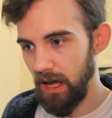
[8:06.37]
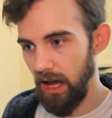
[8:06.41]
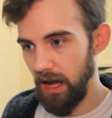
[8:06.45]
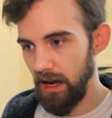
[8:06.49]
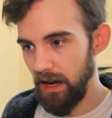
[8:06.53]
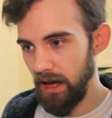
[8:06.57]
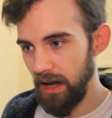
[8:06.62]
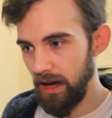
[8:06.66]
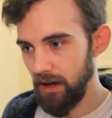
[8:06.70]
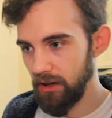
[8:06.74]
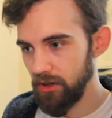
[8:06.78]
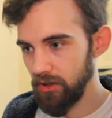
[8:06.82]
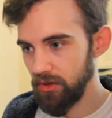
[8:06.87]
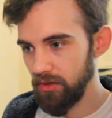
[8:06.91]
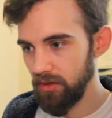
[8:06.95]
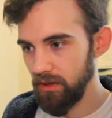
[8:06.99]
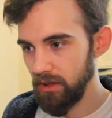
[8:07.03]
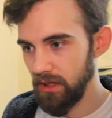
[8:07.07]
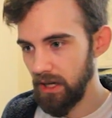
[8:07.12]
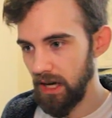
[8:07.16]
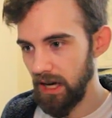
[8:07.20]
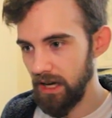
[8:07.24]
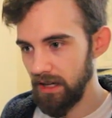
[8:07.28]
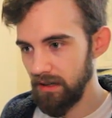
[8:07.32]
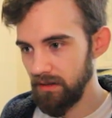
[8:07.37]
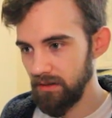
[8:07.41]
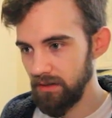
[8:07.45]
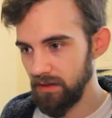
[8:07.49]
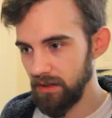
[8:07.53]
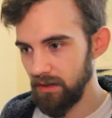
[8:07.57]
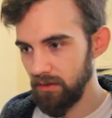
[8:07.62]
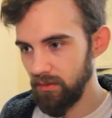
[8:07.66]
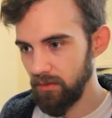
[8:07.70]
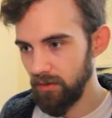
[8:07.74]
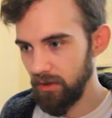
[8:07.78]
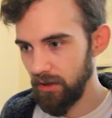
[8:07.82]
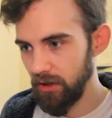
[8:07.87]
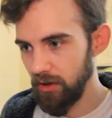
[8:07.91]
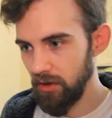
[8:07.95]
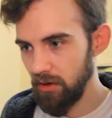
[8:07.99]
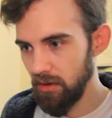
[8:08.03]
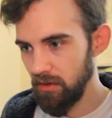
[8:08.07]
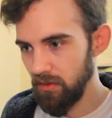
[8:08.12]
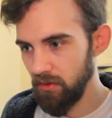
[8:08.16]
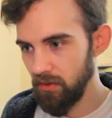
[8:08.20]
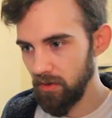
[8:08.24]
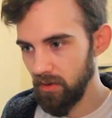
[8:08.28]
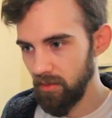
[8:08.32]
And actually, I didn't really
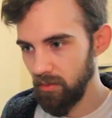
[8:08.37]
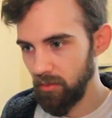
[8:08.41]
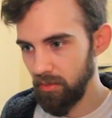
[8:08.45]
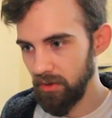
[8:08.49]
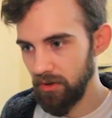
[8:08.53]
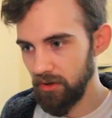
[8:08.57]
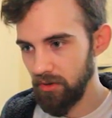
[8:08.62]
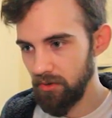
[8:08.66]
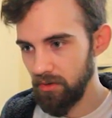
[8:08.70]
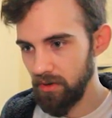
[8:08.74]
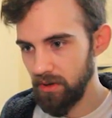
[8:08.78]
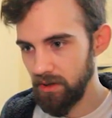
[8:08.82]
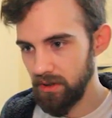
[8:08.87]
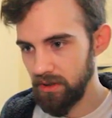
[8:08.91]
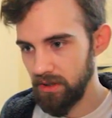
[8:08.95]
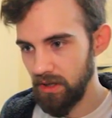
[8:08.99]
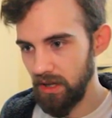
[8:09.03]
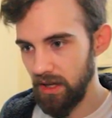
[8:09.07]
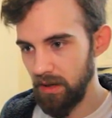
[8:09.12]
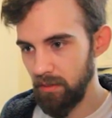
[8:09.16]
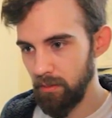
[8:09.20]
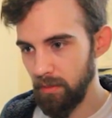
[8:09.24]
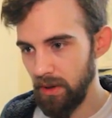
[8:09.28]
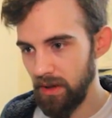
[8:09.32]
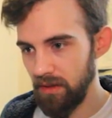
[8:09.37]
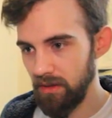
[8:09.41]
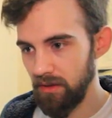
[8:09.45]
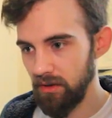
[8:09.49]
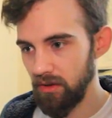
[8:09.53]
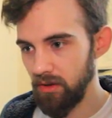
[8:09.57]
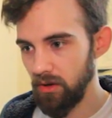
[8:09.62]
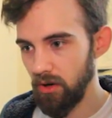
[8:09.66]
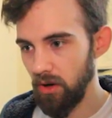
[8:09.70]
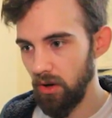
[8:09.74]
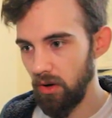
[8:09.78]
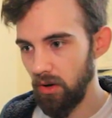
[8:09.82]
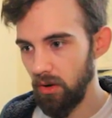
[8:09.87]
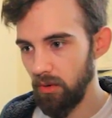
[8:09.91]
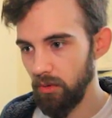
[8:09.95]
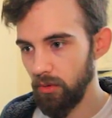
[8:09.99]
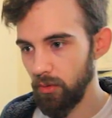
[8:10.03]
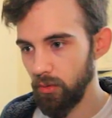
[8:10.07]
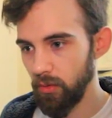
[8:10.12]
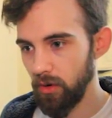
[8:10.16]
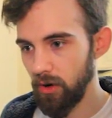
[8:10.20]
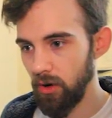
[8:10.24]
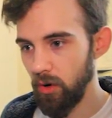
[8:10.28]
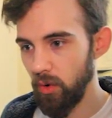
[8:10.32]
go over it, but there is a method
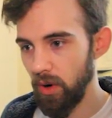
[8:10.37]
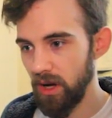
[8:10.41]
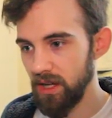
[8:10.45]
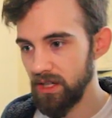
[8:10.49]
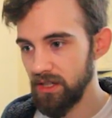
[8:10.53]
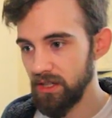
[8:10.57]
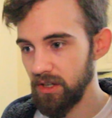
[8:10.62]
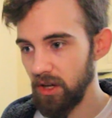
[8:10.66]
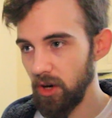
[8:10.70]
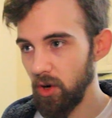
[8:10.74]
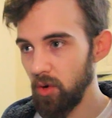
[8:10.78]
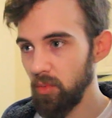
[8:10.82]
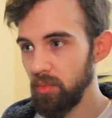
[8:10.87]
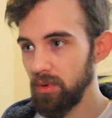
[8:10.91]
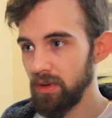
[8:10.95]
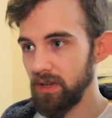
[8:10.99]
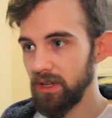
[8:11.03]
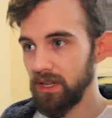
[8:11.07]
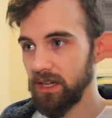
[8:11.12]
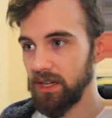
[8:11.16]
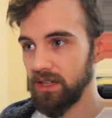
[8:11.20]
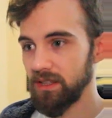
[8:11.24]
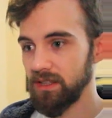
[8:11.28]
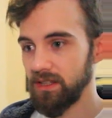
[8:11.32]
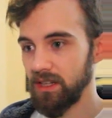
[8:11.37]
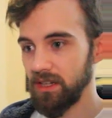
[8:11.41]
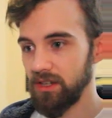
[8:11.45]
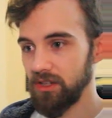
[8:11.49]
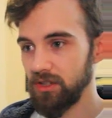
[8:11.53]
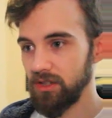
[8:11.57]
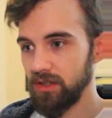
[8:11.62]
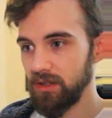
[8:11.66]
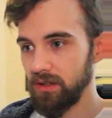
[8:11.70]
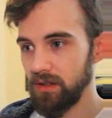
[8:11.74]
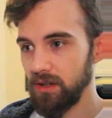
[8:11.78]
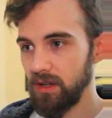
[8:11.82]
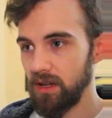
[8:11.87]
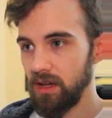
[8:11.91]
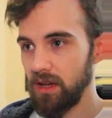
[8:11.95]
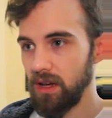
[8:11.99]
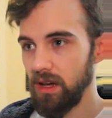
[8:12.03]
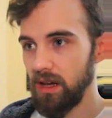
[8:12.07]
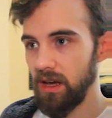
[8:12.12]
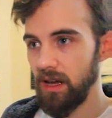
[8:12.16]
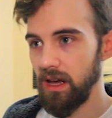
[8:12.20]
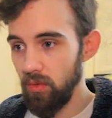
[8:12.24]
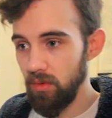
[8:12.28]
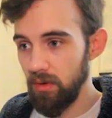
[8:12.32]
called request open extension.
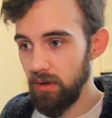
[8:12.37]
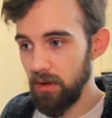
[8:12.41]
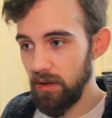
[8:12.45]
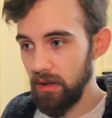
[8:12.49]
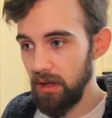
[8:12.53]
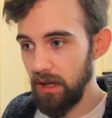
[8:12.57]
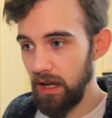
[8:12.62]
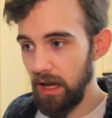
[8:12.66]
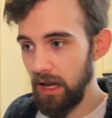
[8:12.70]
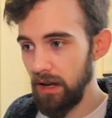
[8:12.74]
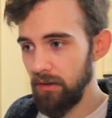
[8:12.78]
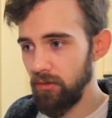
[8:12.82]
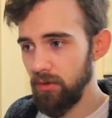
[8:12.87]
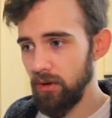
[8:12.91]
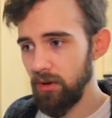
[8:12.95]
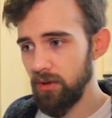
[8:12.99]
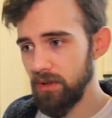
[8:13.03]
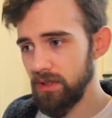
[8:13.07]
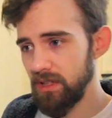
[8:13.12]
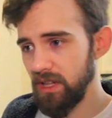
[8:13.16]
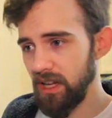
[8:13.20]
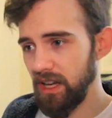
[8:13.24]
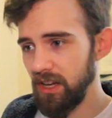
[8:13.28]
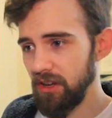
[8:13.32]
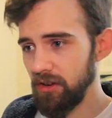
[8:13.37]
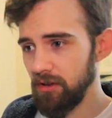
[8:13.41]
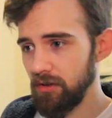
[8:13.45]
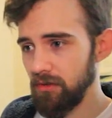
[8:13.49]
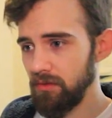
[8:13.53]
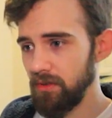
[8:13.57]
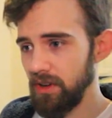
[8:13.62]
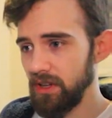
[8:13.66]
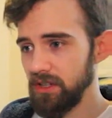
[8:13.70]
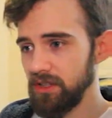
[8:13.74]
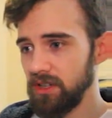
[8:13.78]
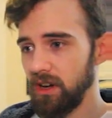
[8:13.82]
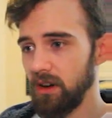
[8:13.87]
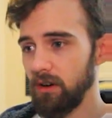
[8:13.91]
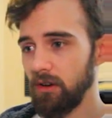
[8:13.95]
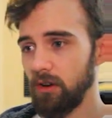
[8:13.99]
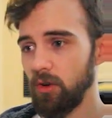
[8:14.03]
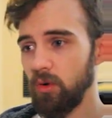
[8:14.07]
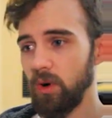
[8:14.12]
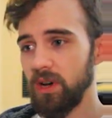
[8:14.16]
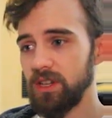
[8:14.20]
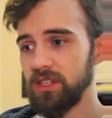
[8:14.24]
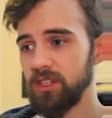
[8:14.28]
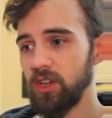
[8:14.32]
And if we go and say
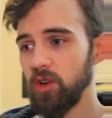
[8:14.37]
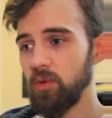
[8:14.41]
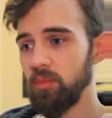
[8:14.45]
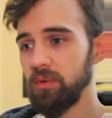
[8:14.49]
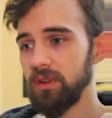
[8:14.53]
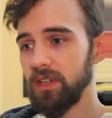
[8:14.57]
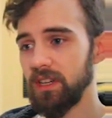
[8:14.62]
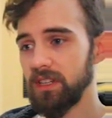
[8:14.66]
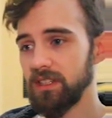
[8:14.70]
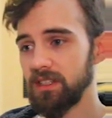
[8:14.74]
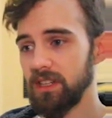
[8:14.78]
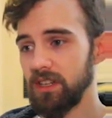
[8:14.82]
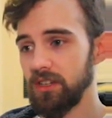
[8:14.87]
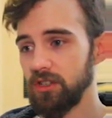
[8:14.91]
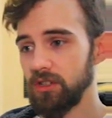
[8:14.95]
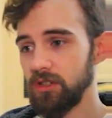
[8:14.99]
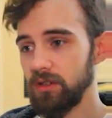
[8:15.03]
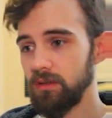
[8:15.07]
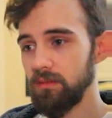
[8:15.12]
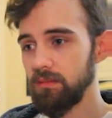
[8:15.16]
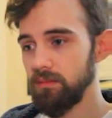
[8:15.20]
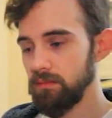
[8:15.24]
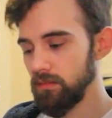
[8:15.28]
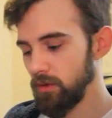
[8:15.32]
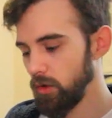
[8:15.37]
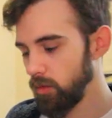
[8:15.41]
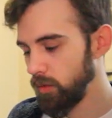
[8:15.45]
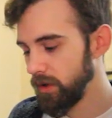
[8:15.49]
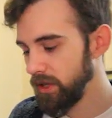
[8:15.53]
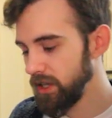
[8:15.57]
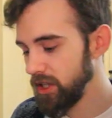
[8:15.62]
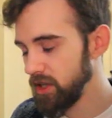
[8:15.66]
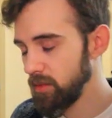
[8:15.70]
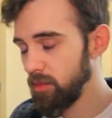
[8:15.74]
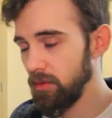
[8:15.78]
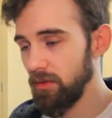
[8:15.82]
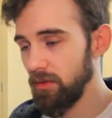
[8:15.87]
interface.request open extension, we need to